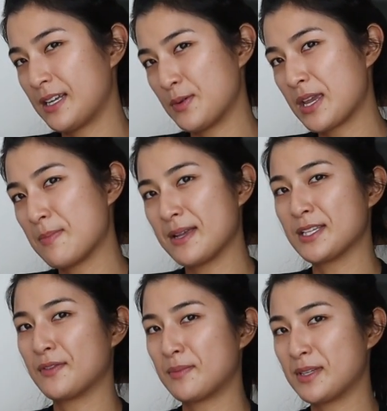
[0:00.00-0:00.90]
I will keep
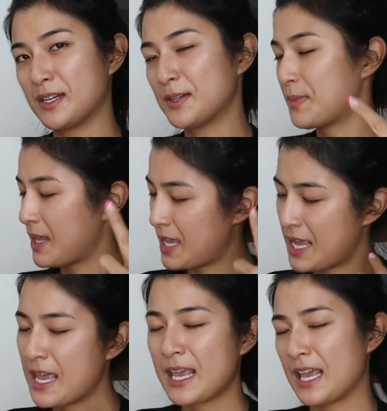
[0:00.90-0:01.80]
myself updated
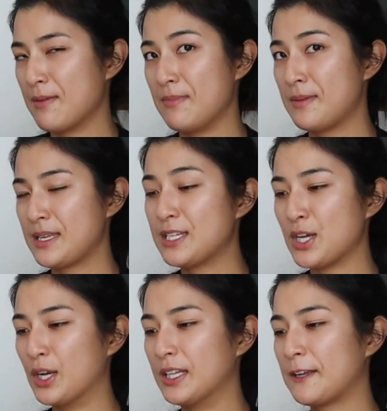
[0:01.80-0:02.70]

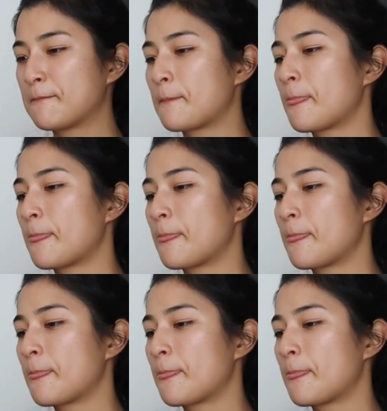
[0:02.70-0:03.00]
internally.